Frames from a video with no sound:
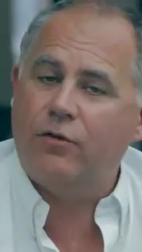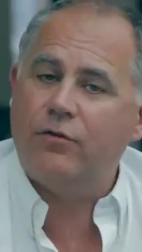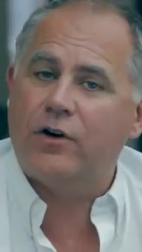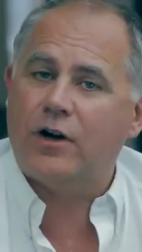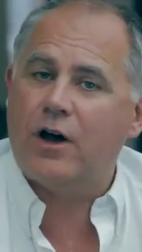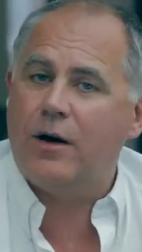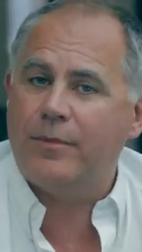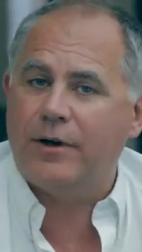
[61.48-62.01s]

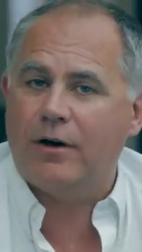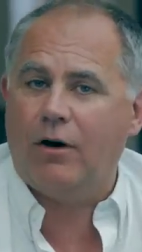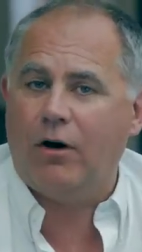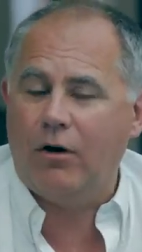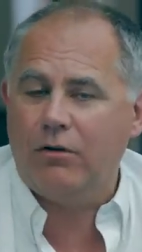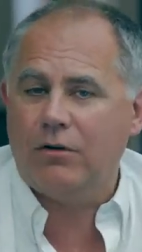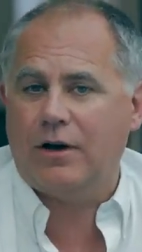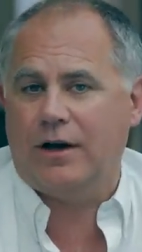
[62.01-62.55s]
overcoming
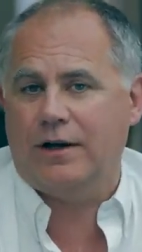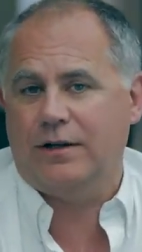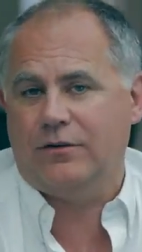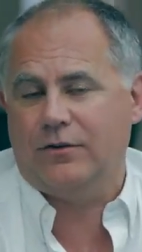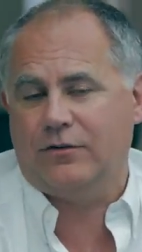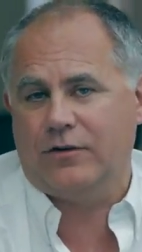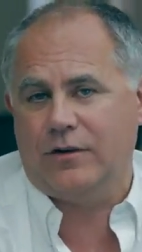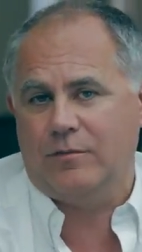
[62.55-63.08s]
all
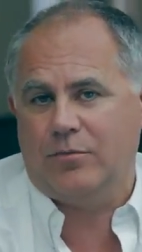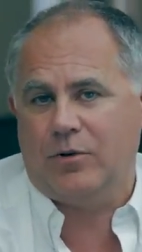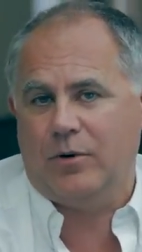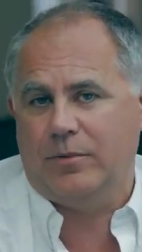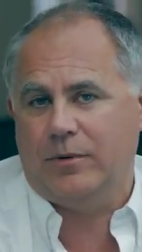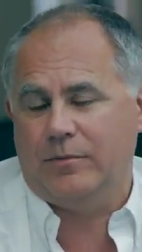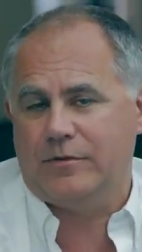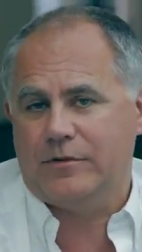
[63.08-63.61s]
kinds of sleep
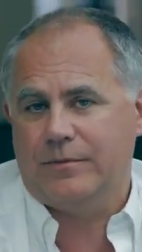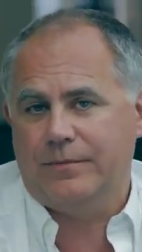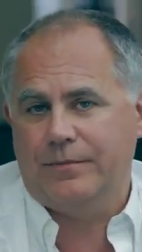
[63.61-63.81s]
problems.